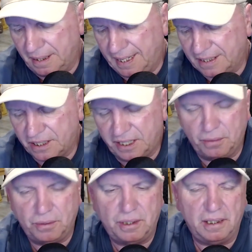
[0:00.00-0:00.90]

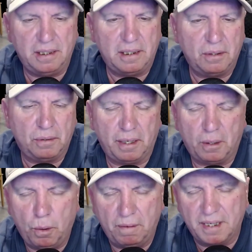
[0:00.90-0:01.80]
excuses or
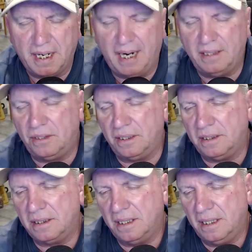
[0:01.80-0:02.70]

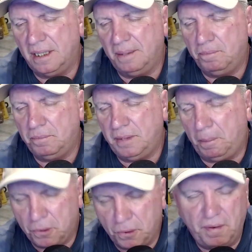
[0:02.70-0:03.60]
equivocations, they
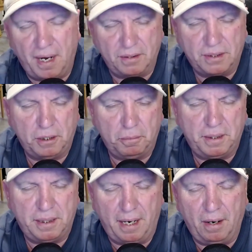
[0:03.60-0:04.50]
prove how
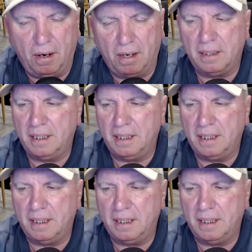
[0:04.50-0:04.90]
stupid they are.